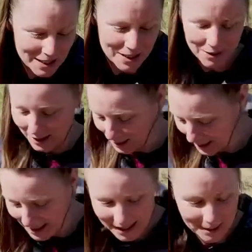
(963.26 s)
So
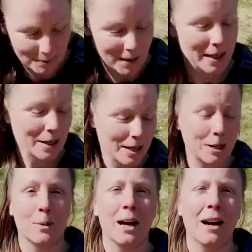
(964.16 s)
anyway,
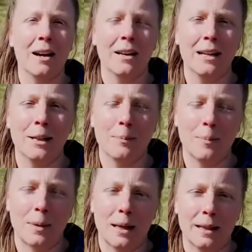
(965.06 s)
here we are.
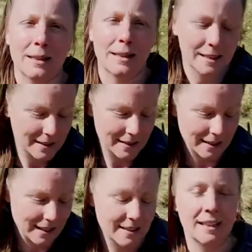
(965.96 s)
This is a
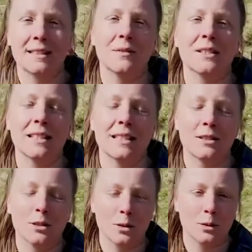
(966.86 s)
nice activity
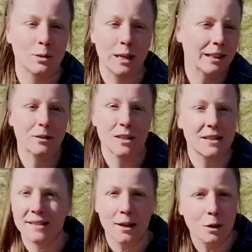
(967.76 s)
to do in of
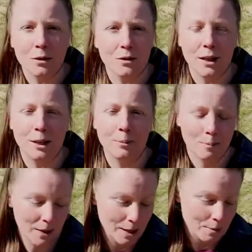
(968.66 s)
itself,
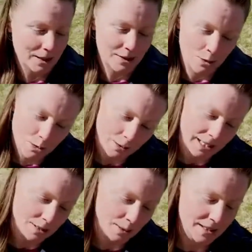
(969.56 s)
but it's also a
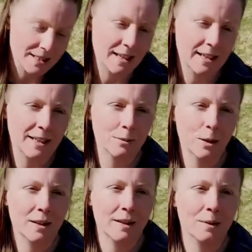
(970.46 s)
nice one to tie in
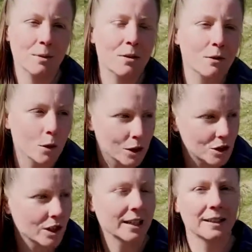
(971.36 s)
with the
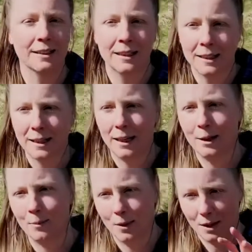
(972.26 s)
foraging
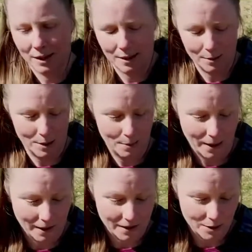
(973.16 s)
and the
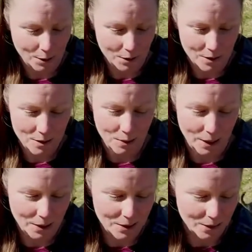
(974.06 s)
bath salts as
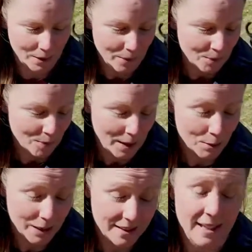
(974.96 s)
well. So I'm
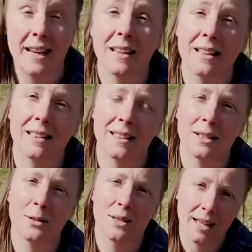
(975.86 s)
going to decorate the
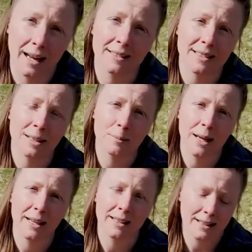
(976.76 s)
little decanting
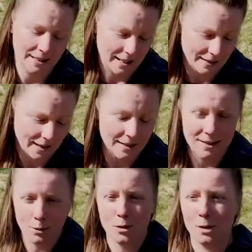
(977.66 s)
bag, and that
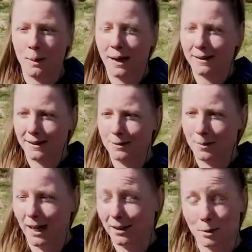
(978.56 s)
is also the bag that can
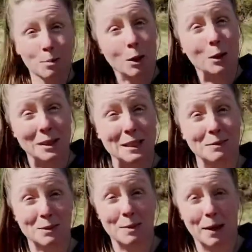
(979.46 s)
be either plonked
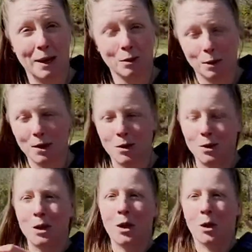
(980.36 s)
in the bath with
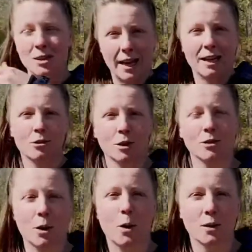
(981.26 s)
you or tied
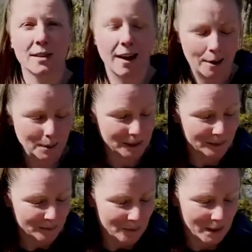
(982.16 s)
round the hot tap.
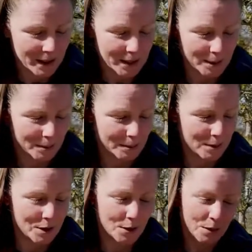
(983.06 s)

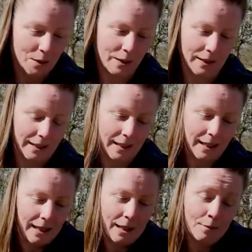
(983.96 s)
So
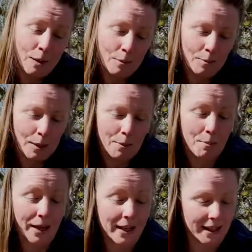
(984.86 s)
I'm
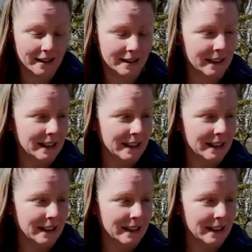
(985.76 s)
picking,